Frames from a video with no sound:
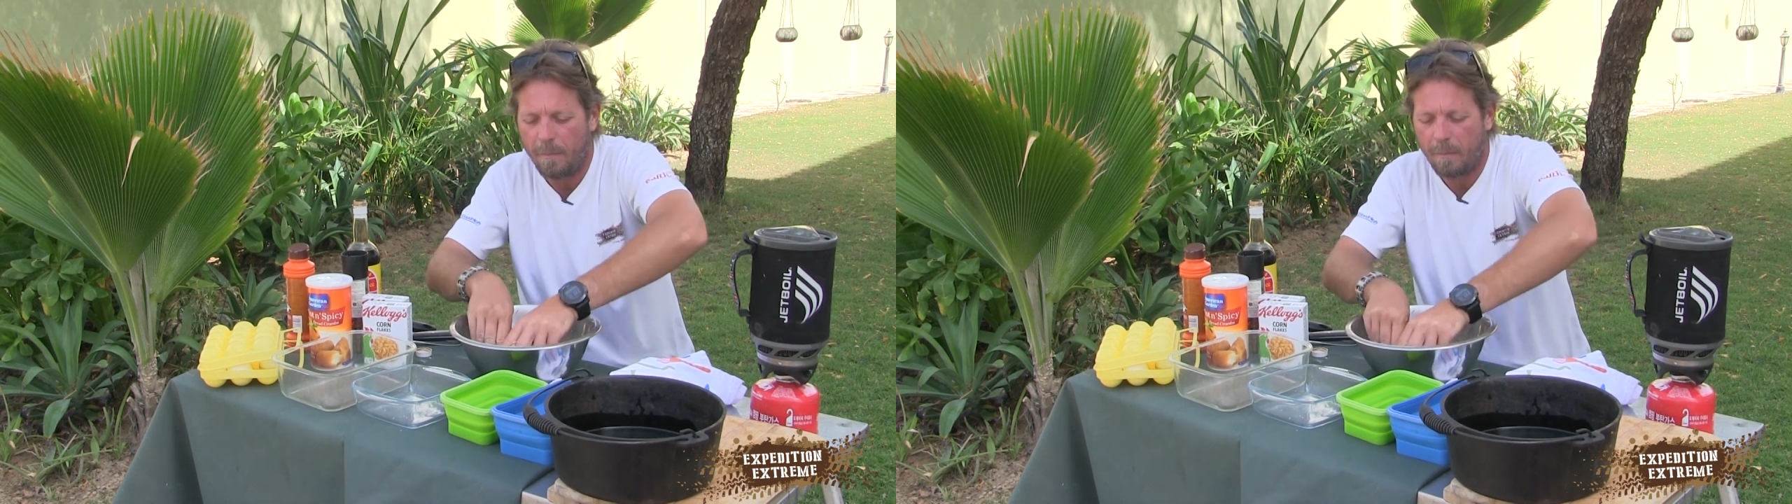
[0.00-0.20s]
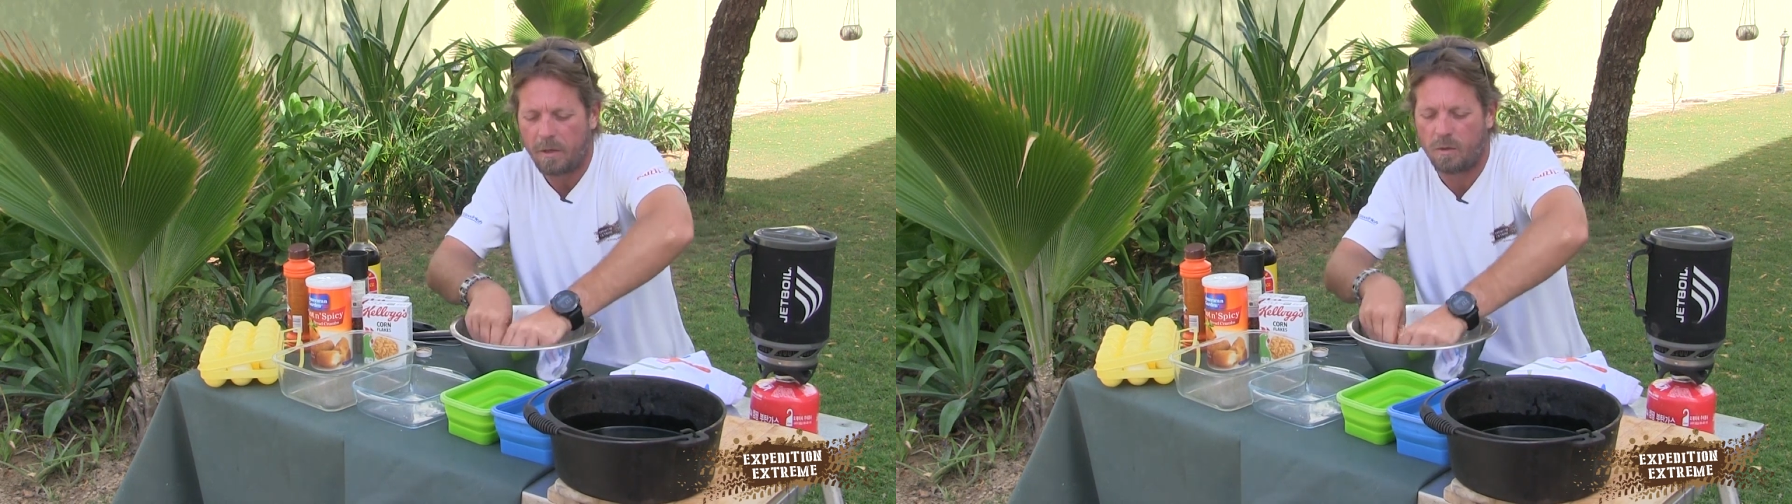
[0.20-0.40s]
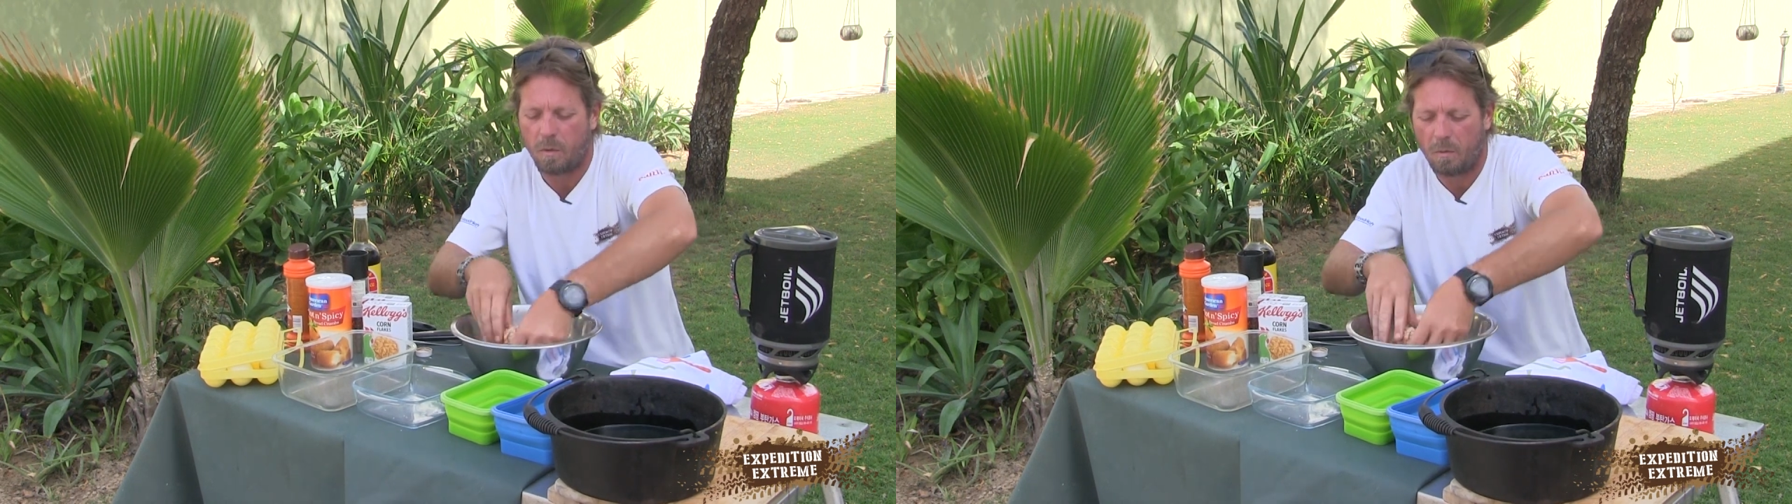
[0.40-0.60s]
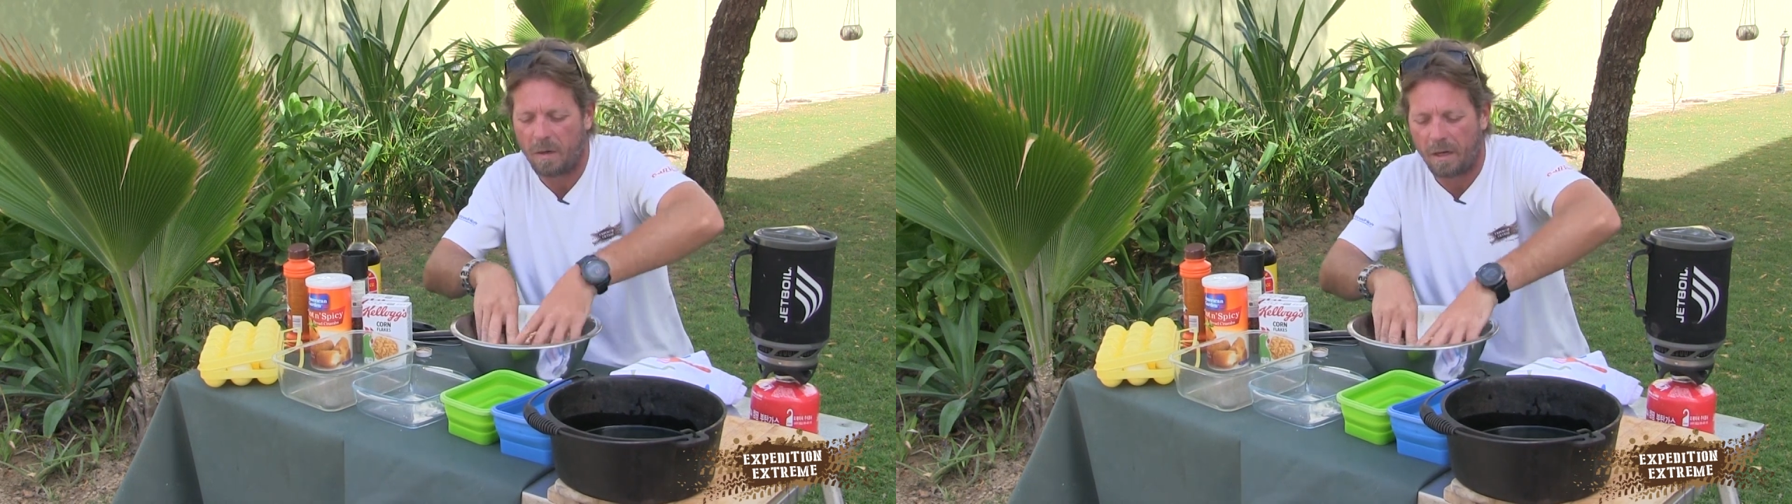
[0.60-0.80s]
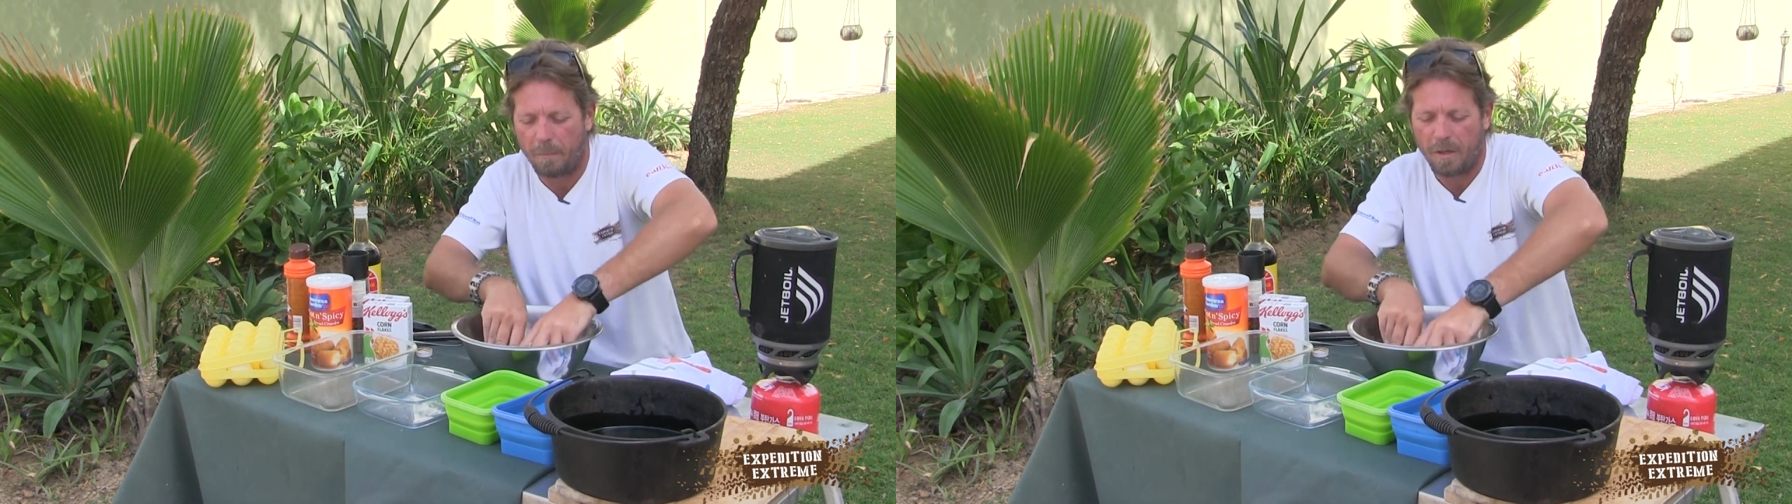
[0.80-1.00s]
because what
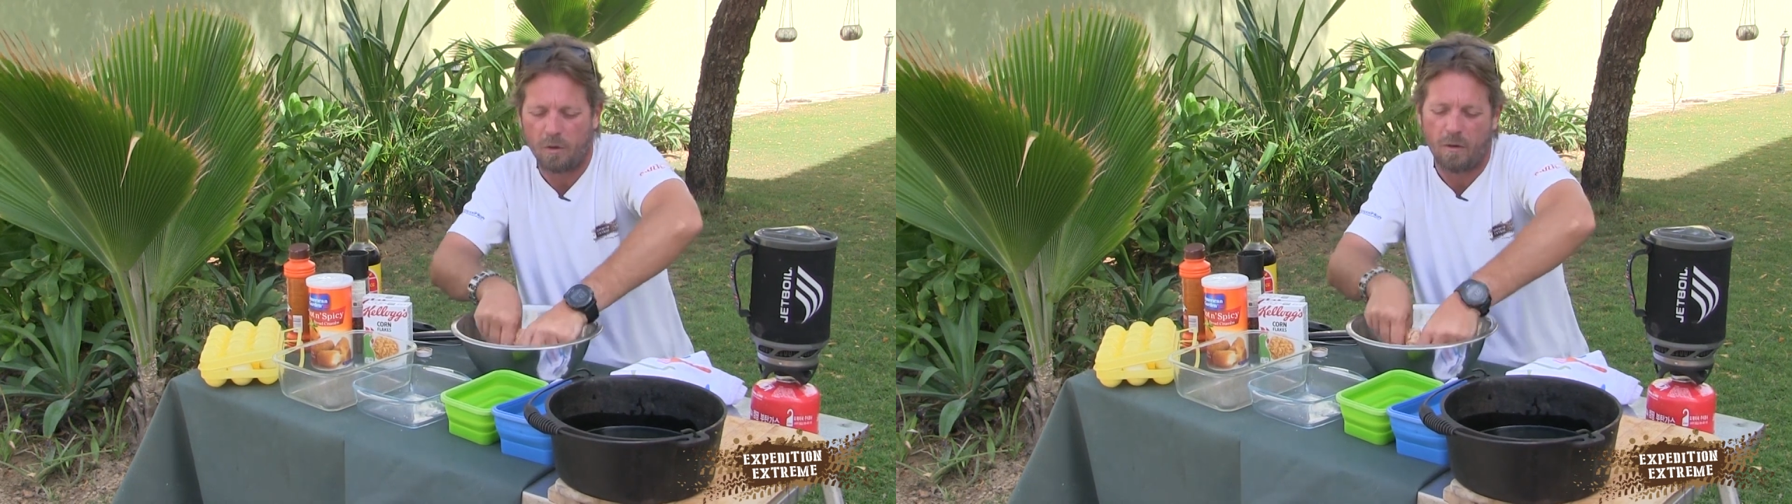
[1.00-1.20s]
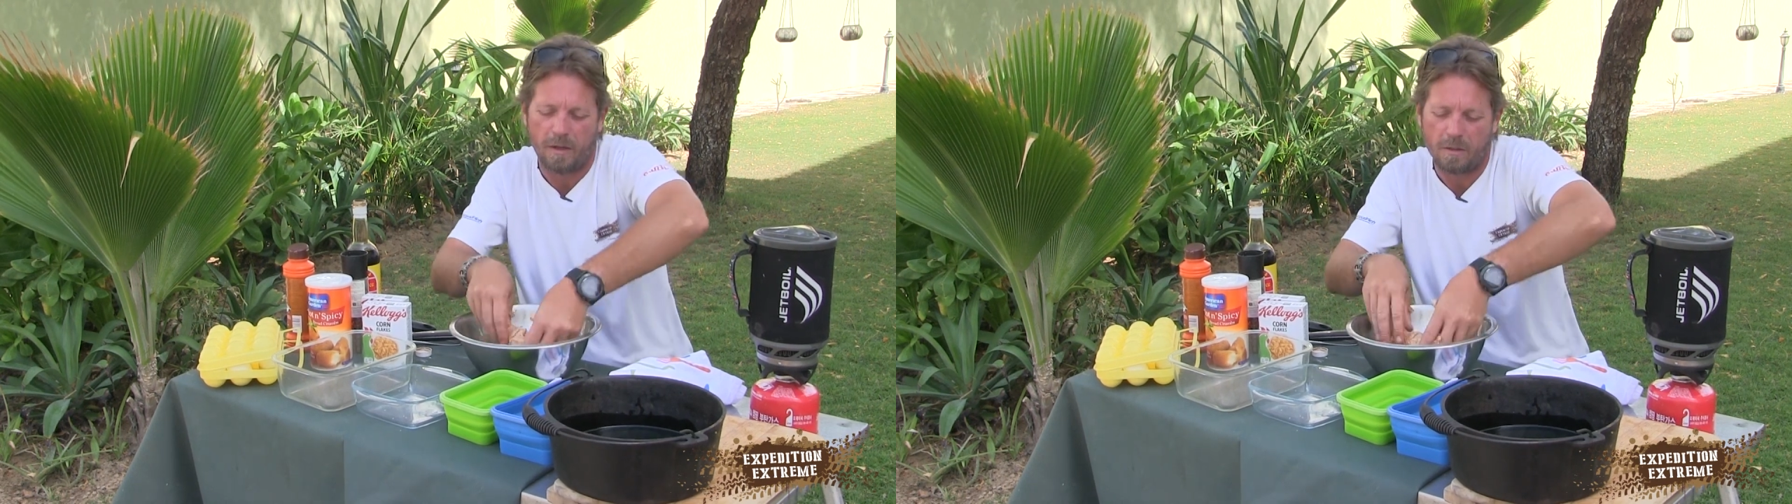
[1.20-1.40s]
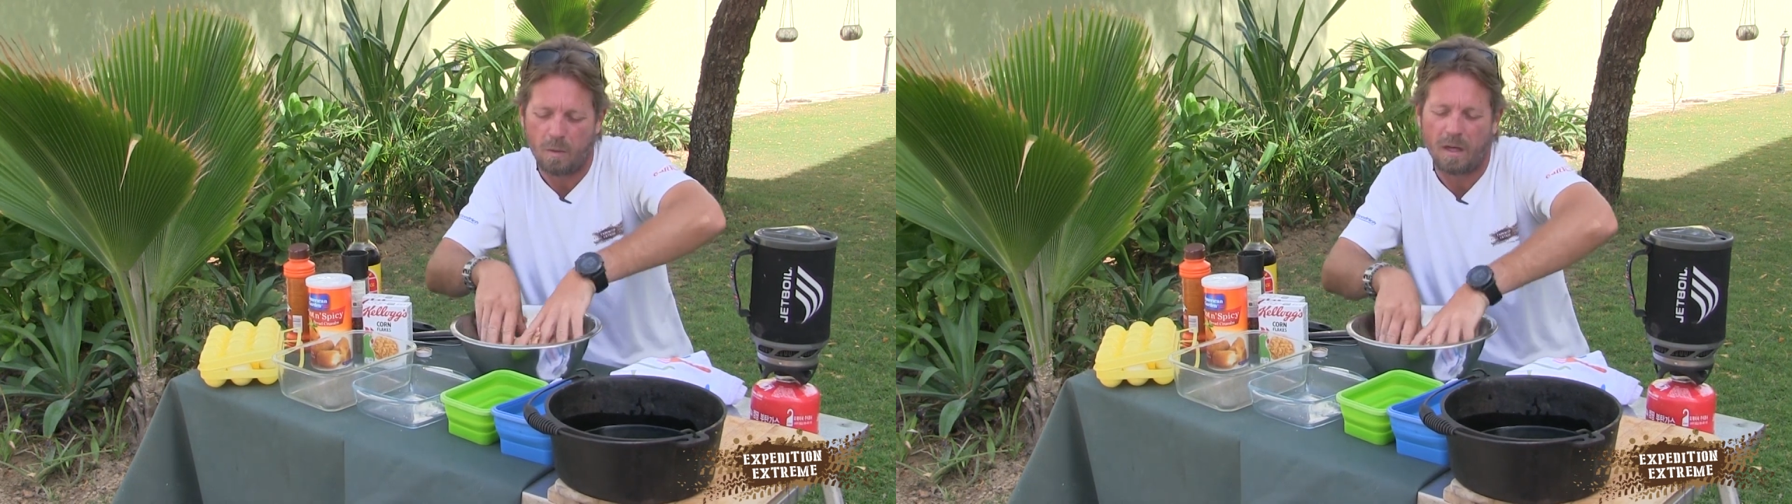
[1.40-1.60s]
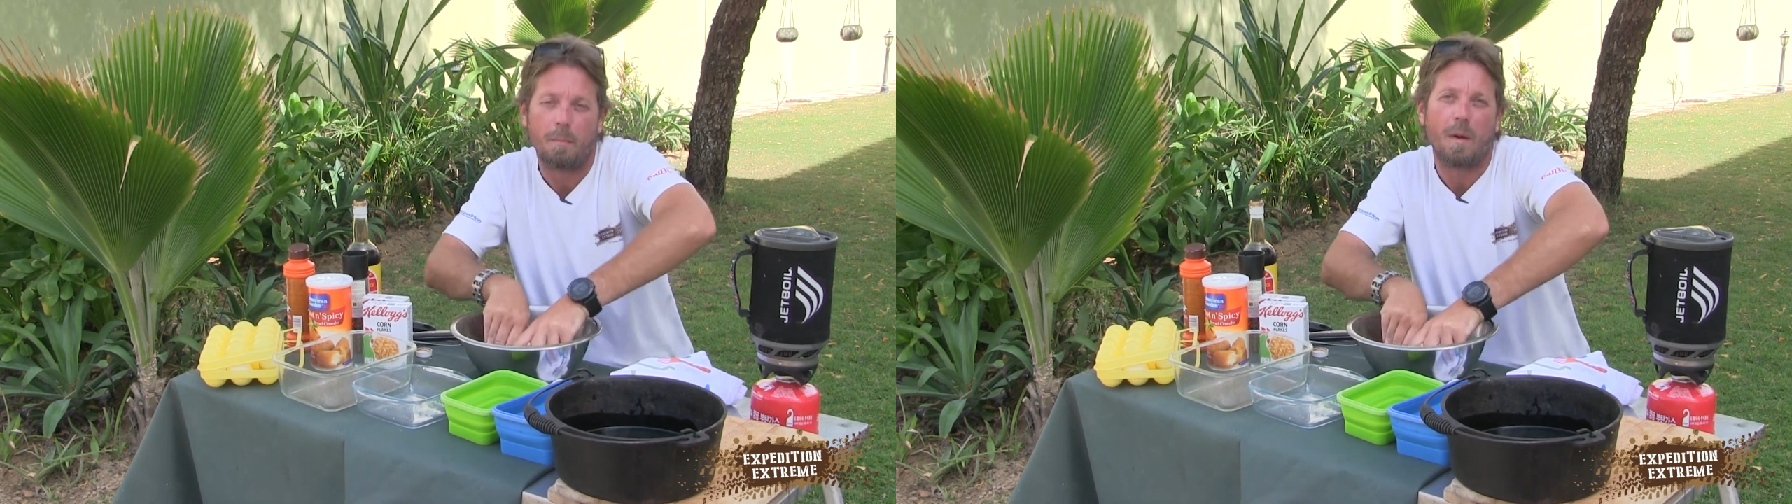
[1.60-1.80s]
we're going to be doing is we're going to